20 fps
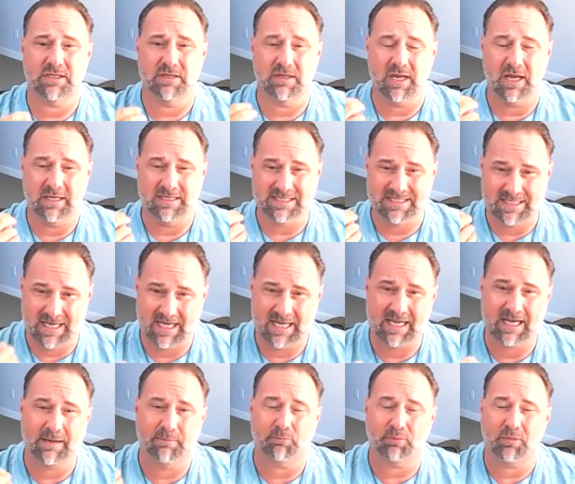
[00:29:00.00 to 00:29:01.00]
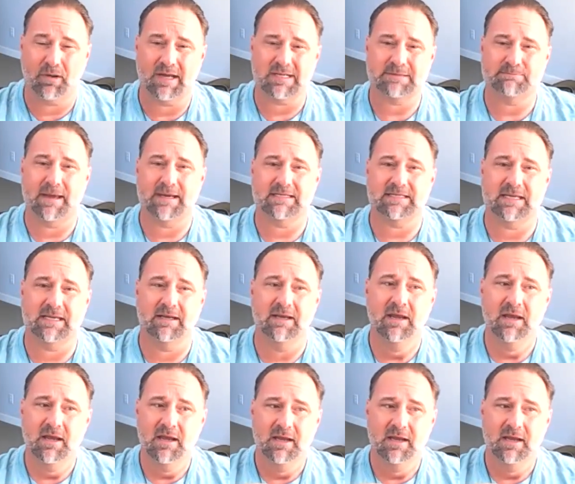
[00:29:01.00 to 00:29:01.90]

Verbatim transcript: and, and digging and prospecting